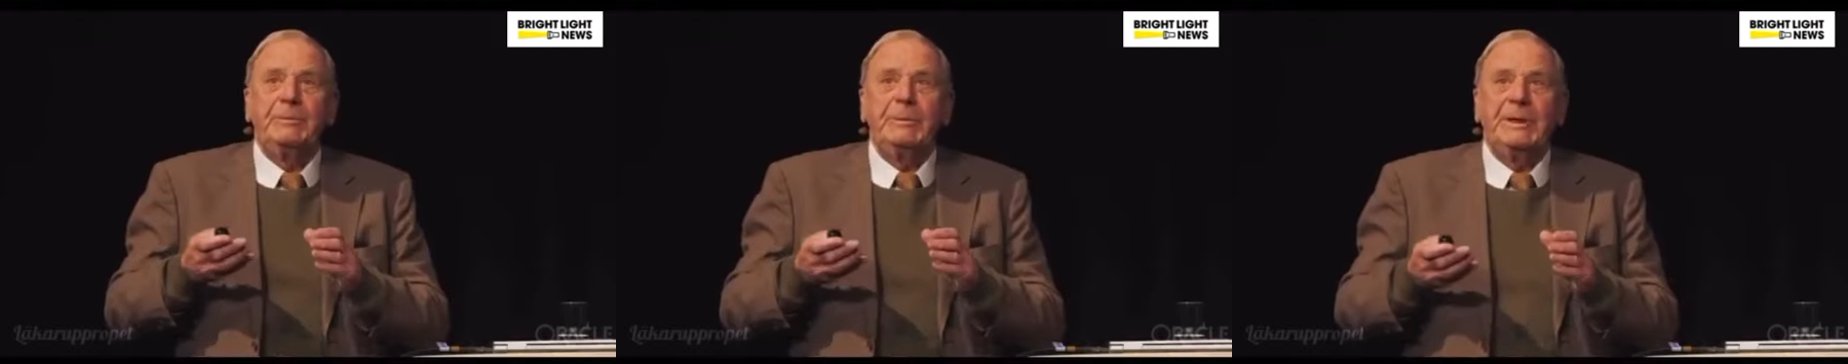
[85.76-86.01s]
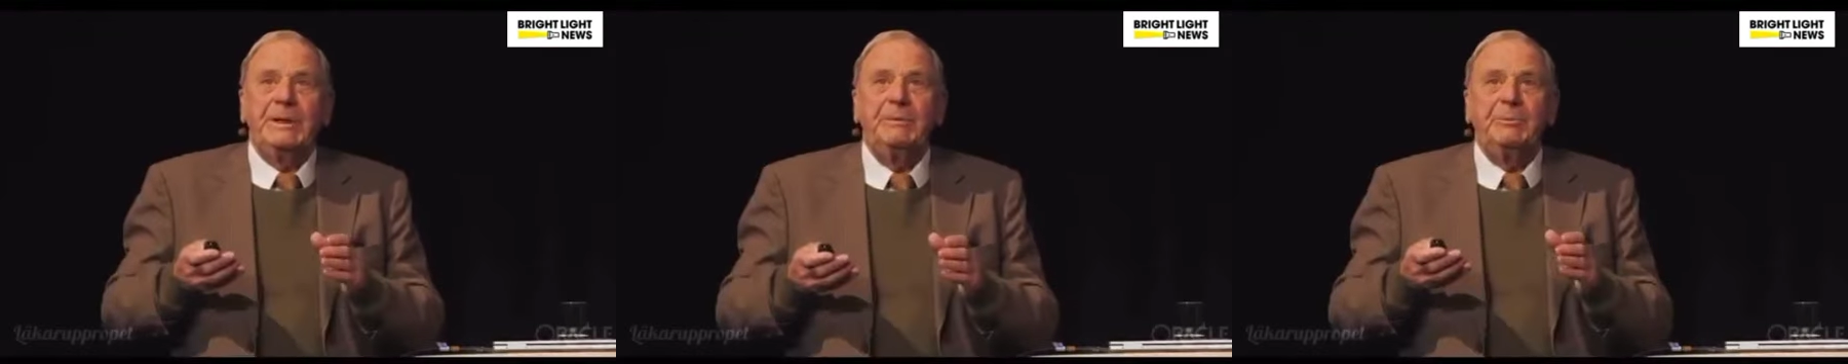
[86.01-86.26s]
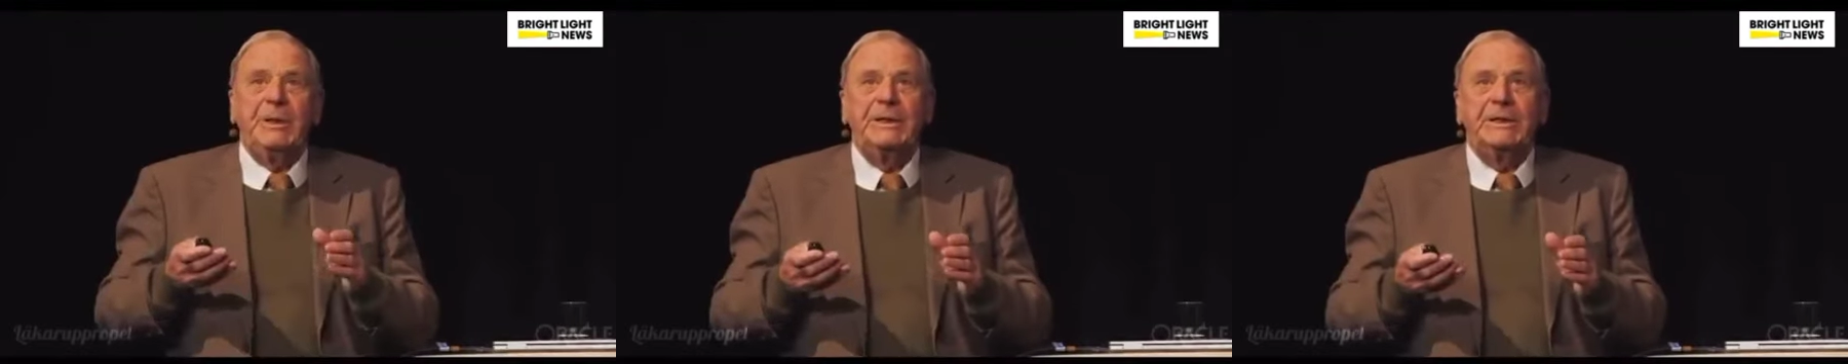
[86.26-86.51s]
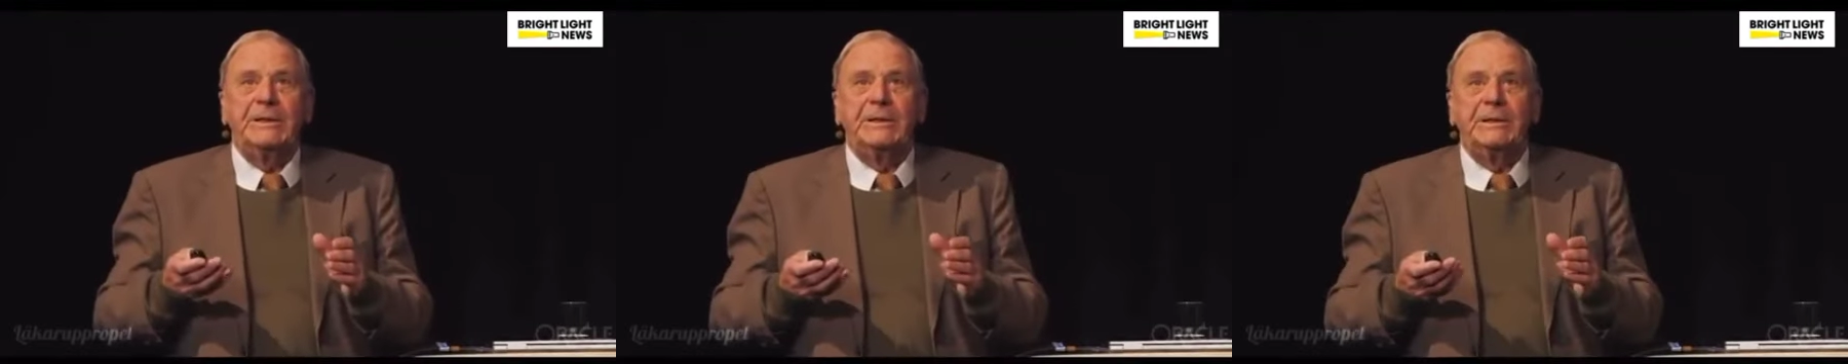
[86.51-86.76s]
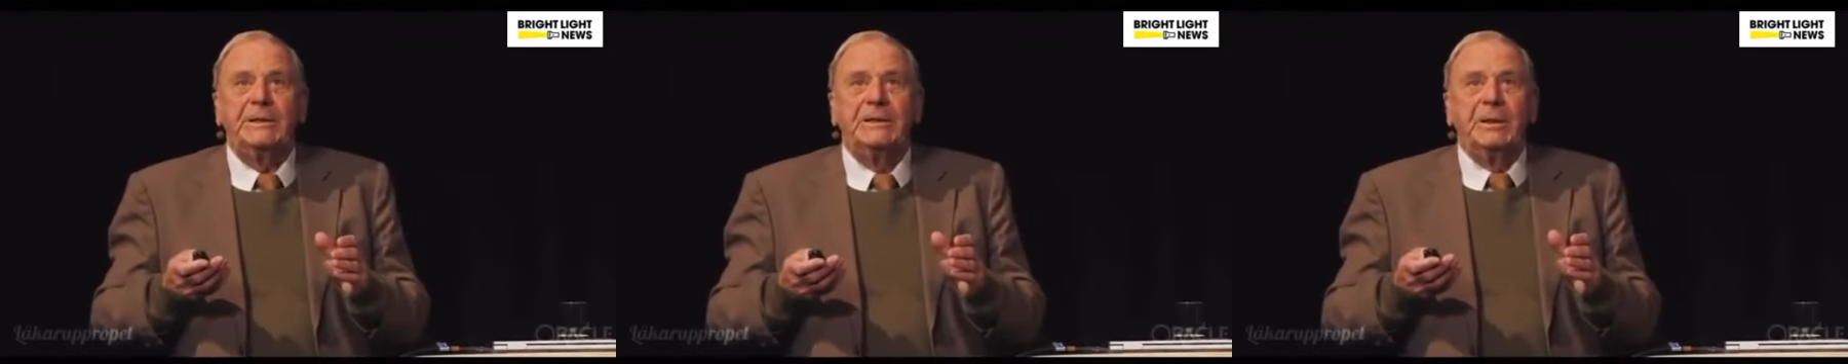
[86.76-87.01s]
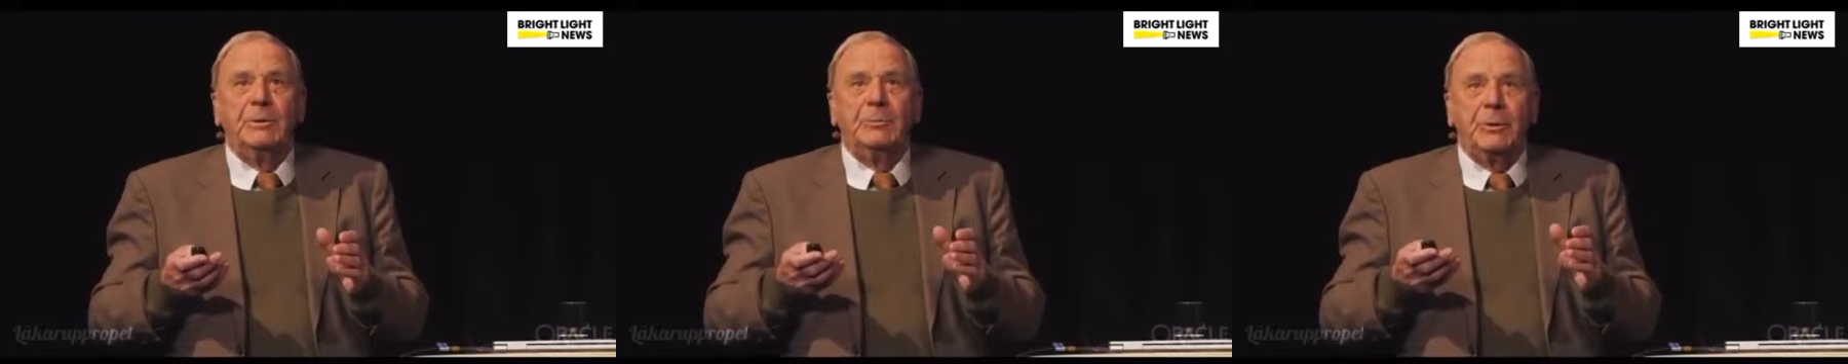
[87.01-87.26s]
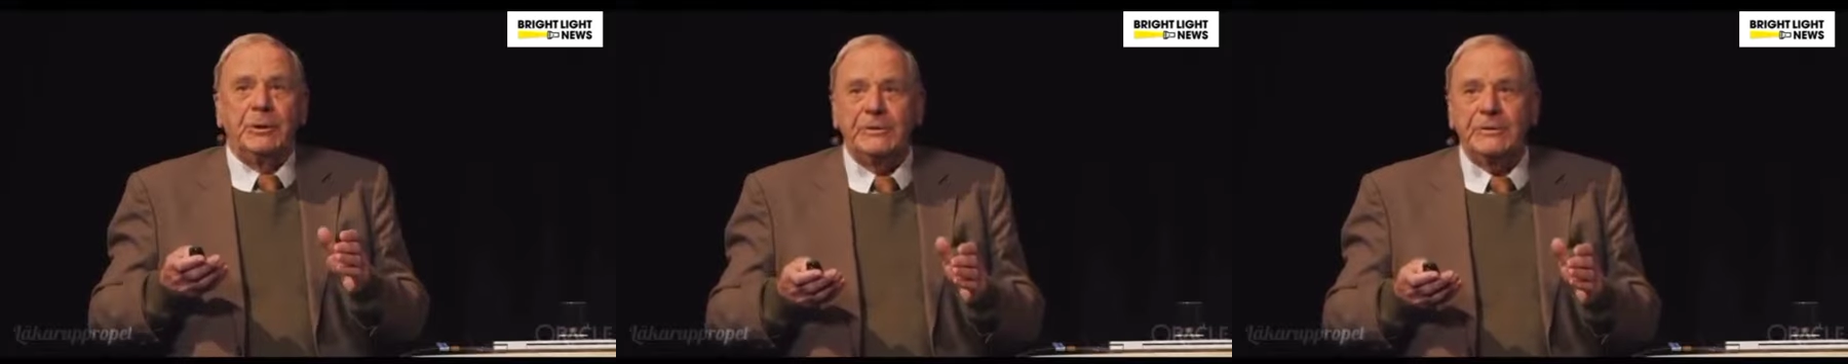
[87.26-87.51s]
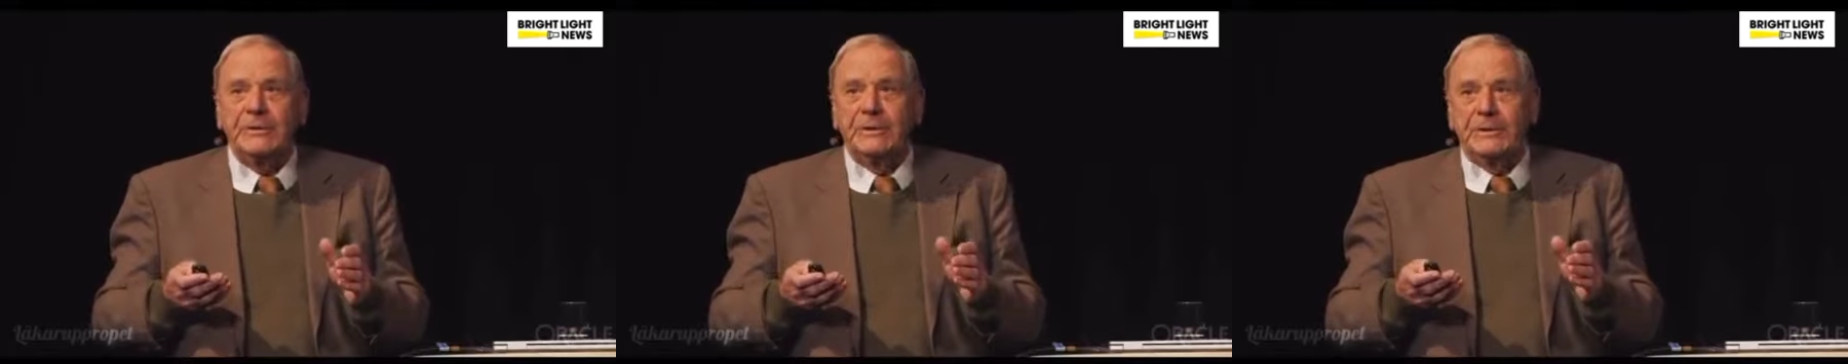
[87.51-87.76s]
I may make a
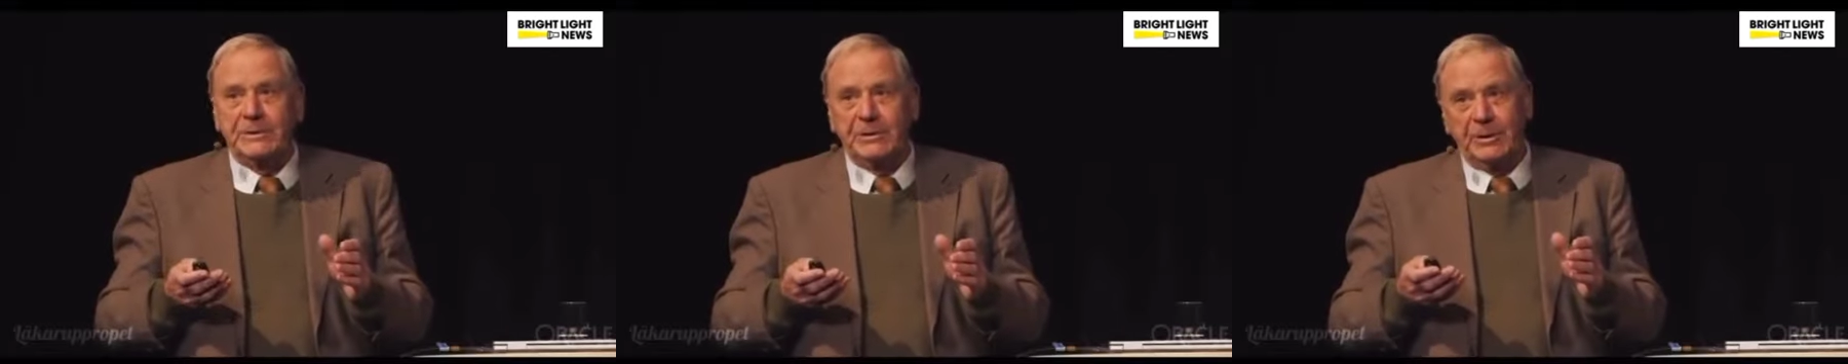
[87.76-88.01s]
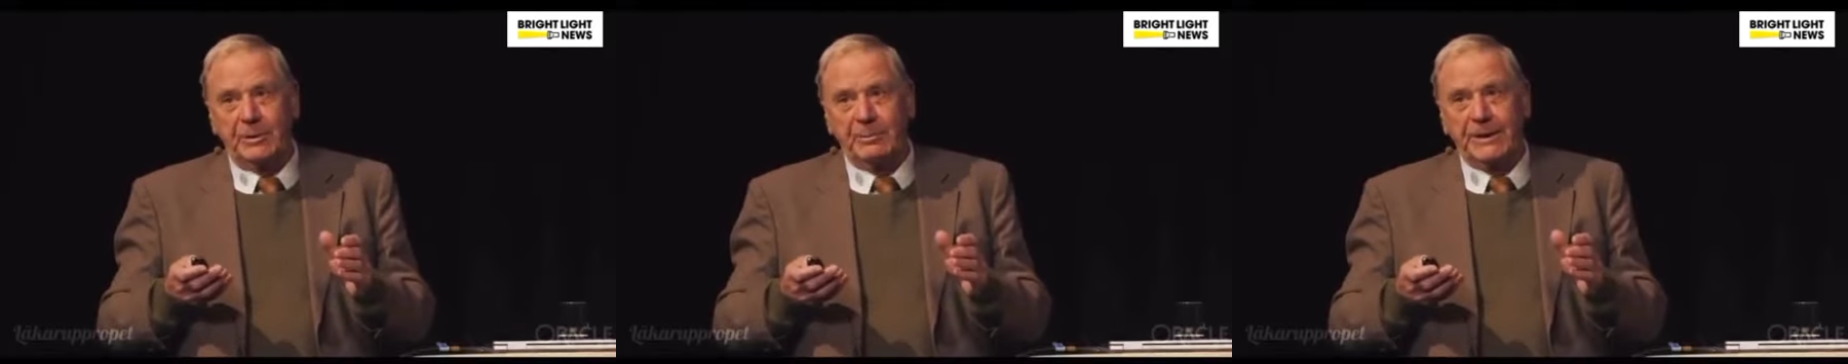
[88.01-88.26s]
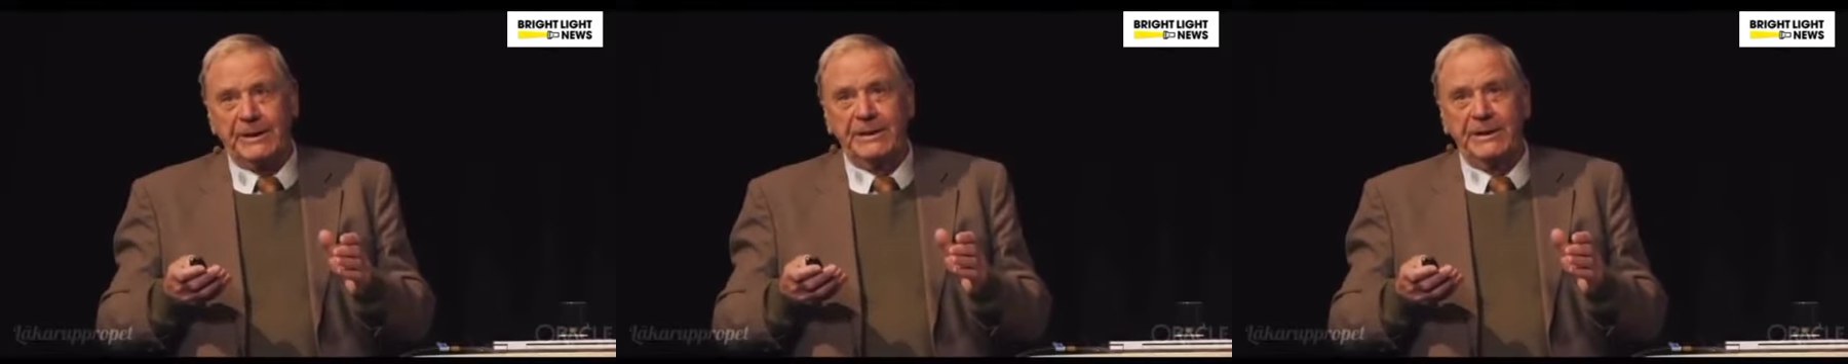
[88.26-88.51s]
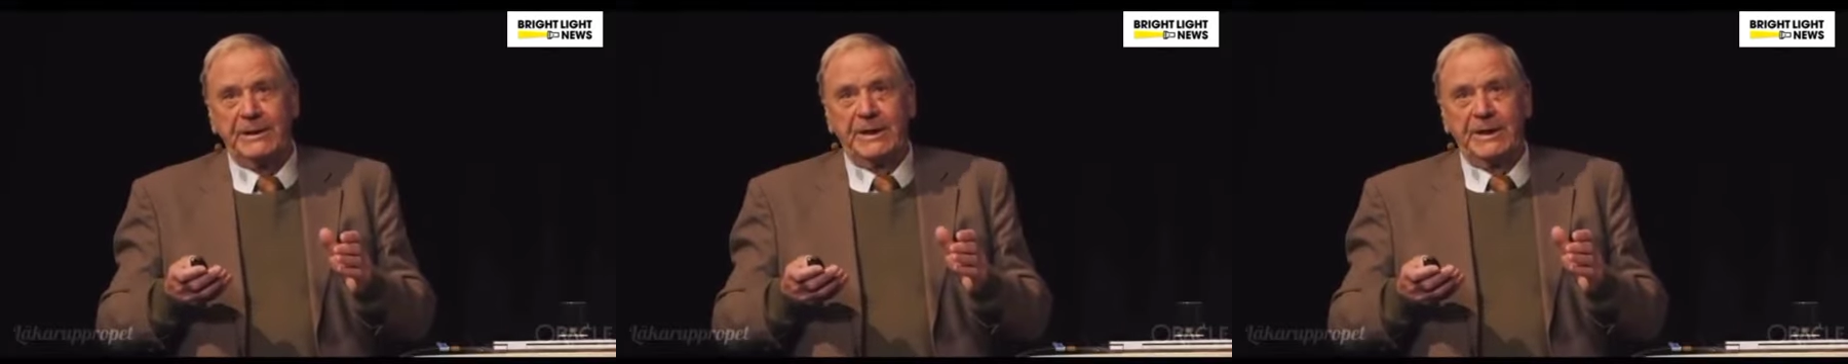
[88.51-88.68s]
personal comment,